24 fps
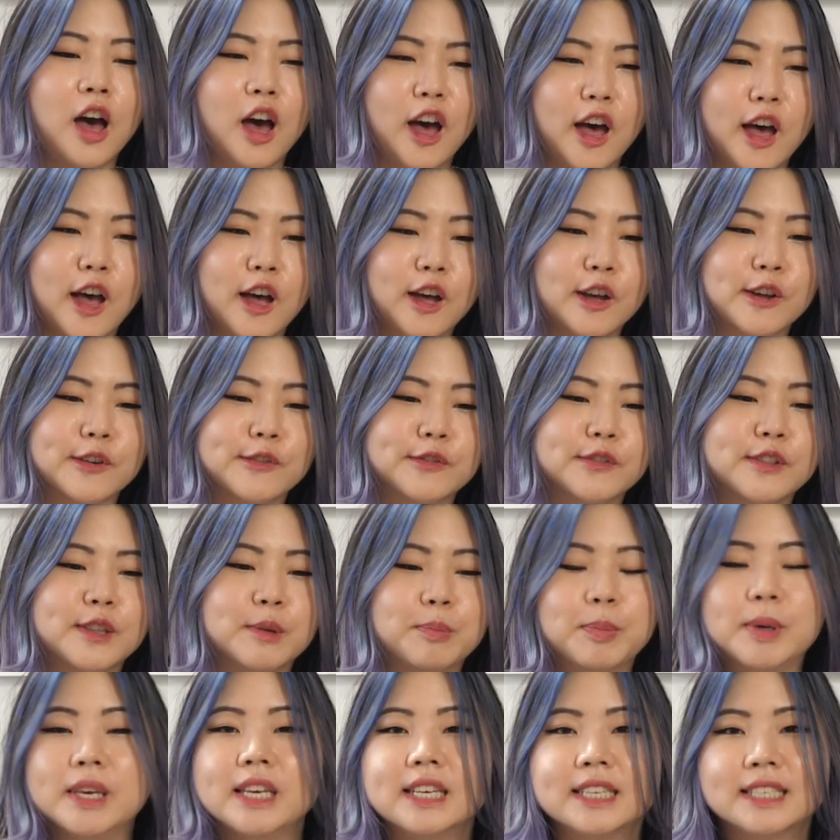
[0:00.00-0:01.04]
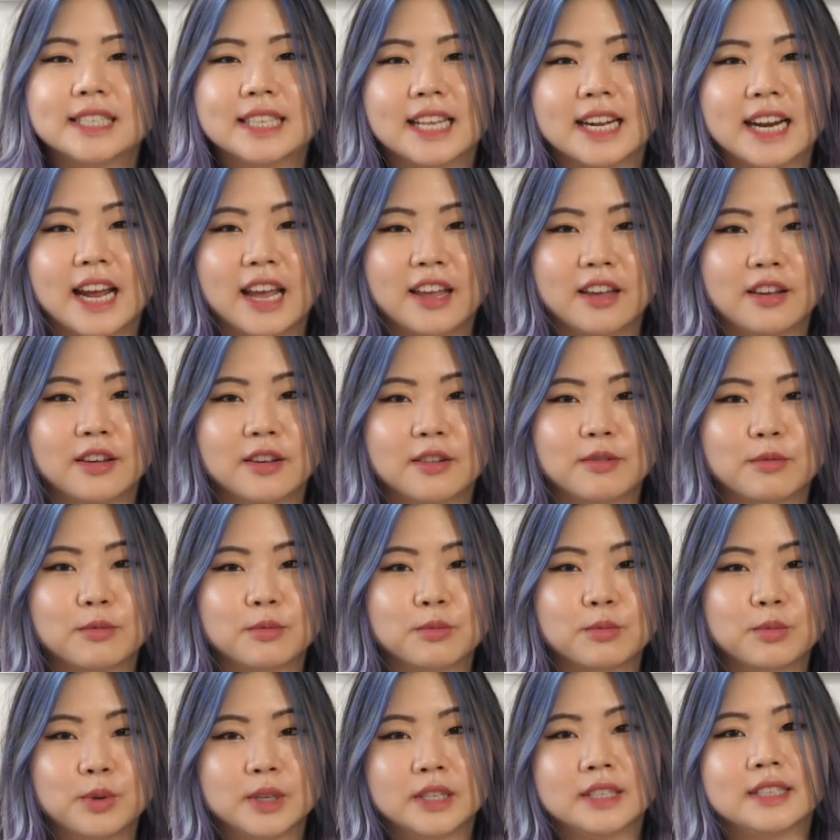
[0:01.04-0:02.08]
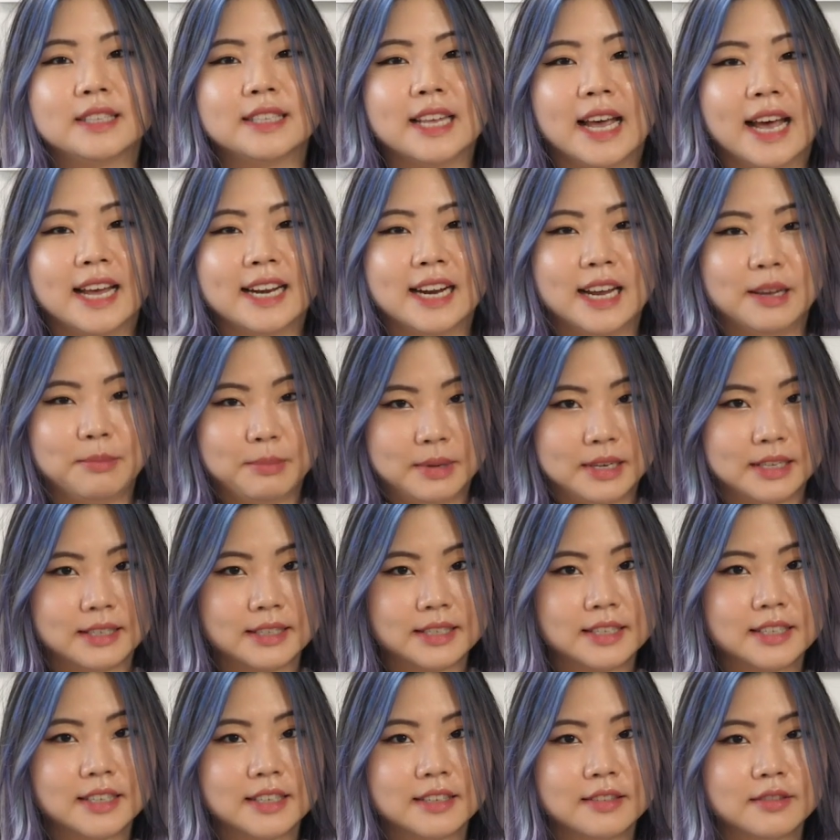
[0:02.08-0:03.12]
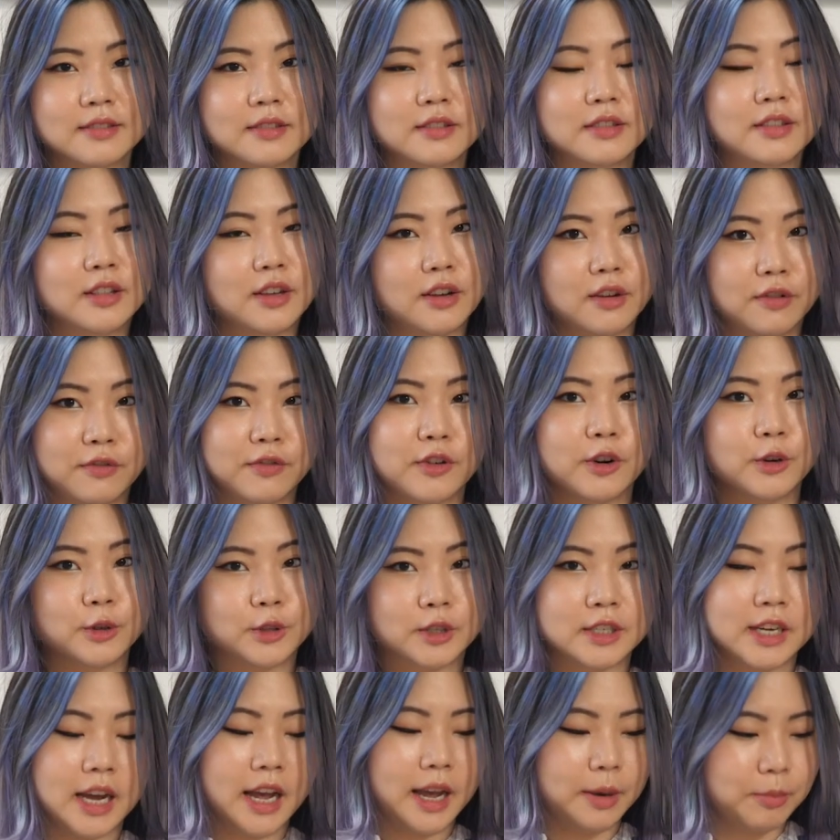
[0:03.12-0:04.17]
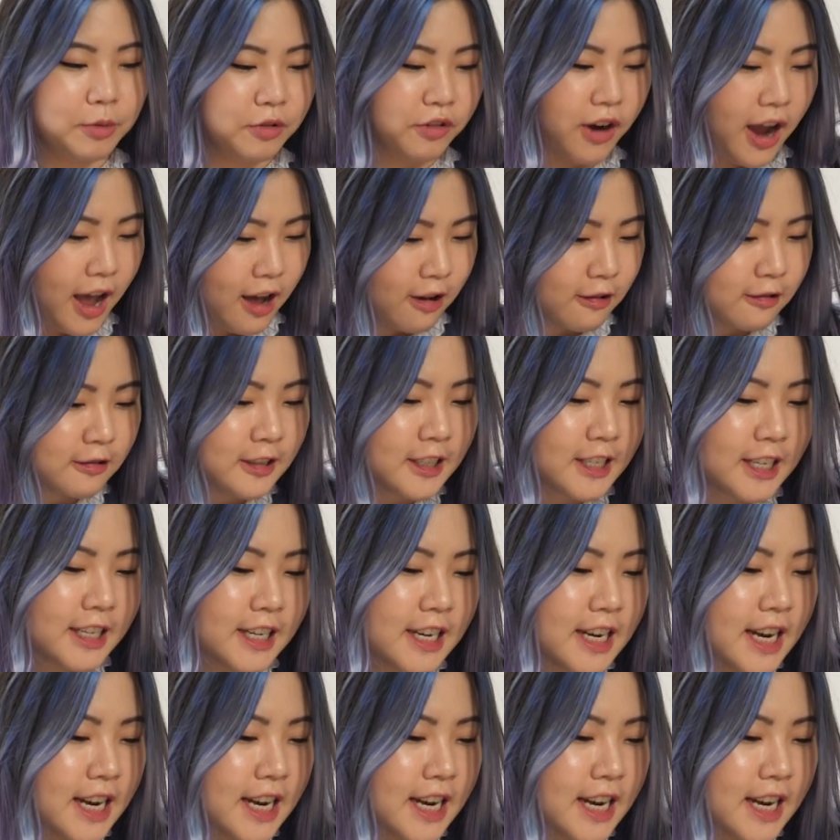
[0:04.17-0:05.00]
of the piece that I was sad I missed the first time around.